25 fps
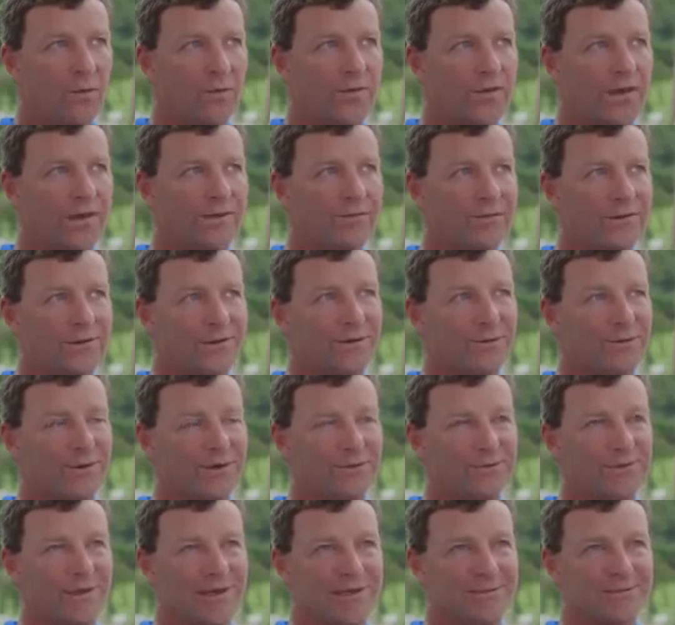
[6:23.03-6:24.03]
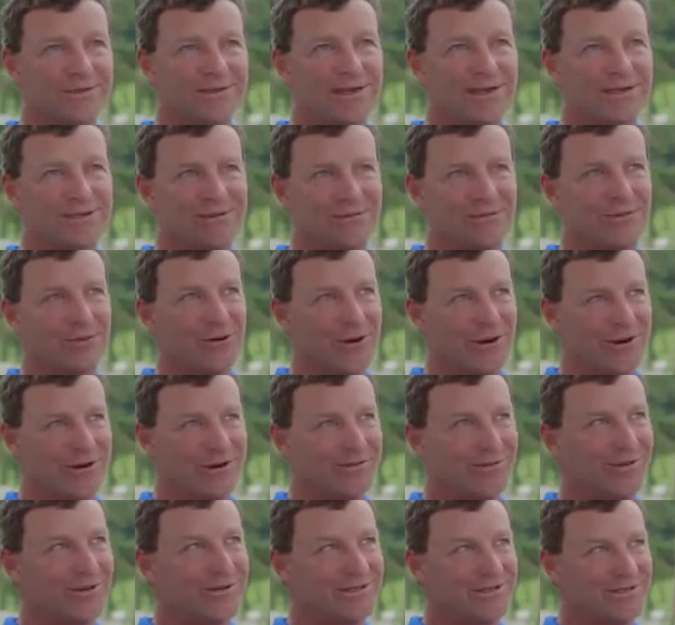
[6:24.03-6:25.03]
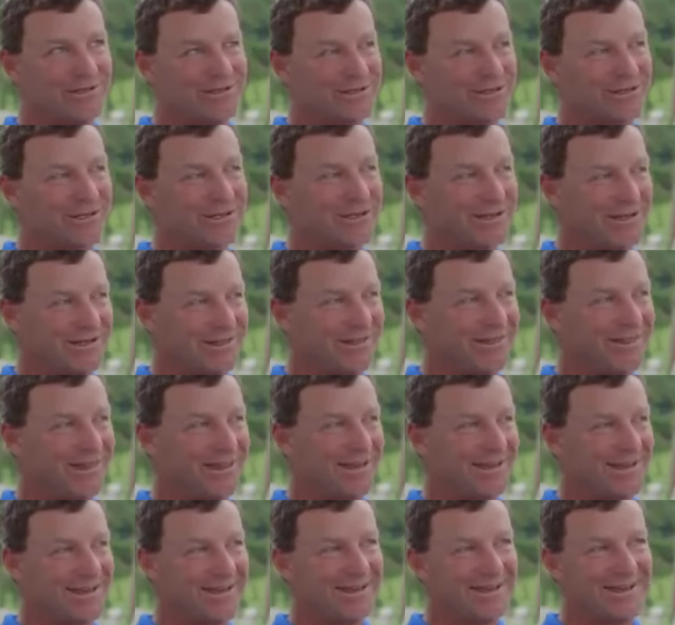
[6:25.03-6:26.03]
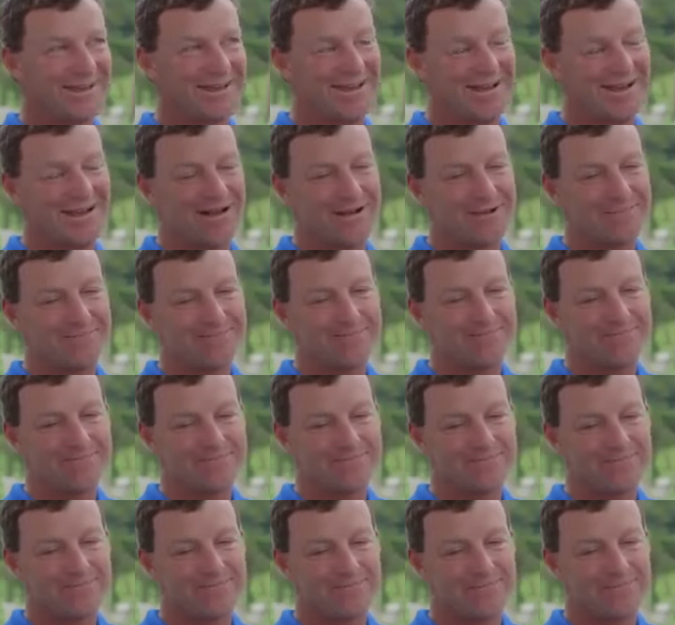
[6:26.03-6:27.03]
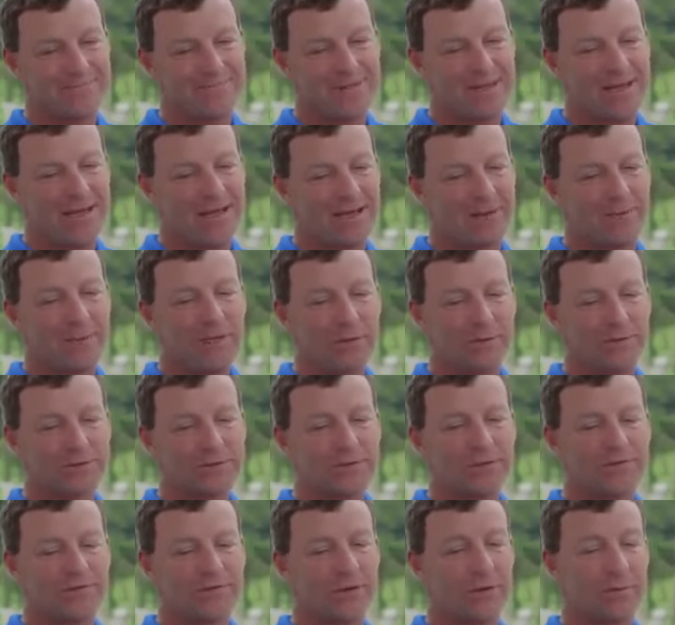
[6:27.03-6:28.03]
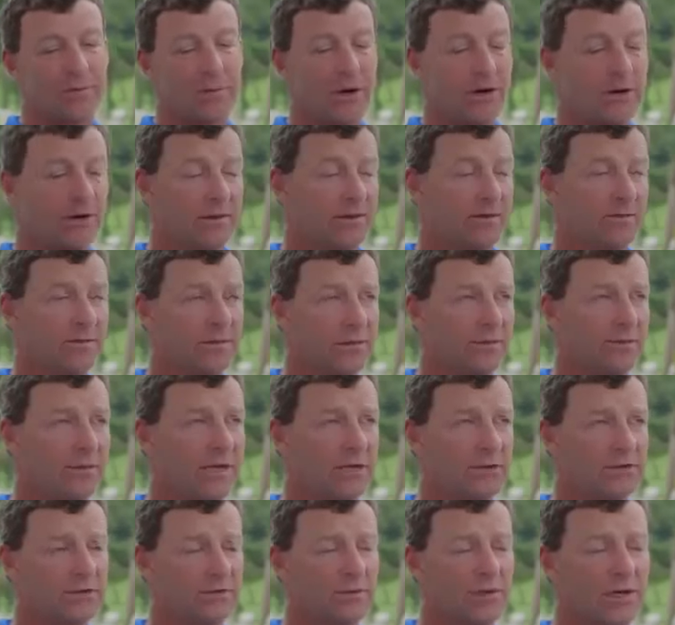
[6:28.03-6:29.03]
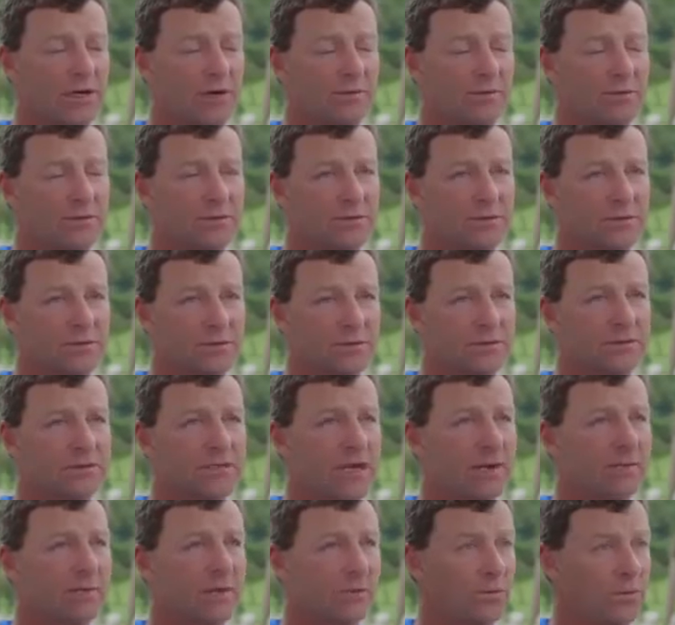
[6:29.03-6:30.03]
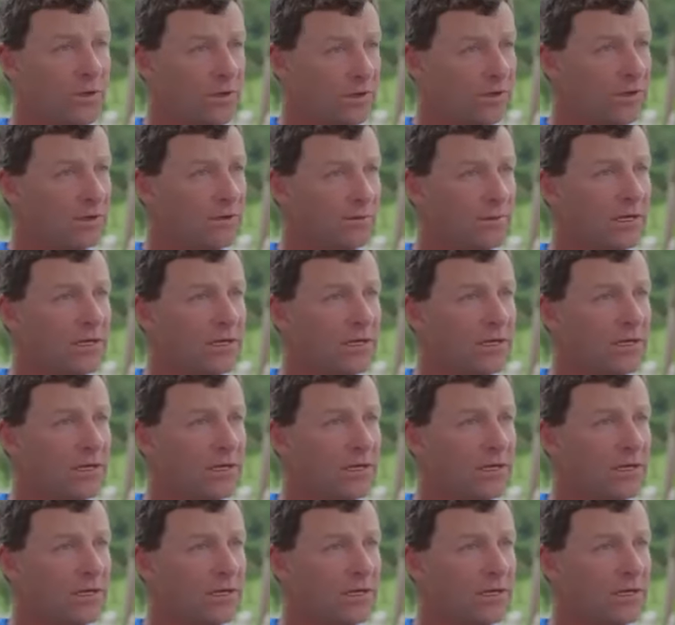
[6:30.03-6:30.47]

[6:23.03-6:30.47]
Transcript: Well, thankfully nobody blames us for it, which is a good thing. Yeah, I mean, it was difficult. Part of the major problem was at the time that we had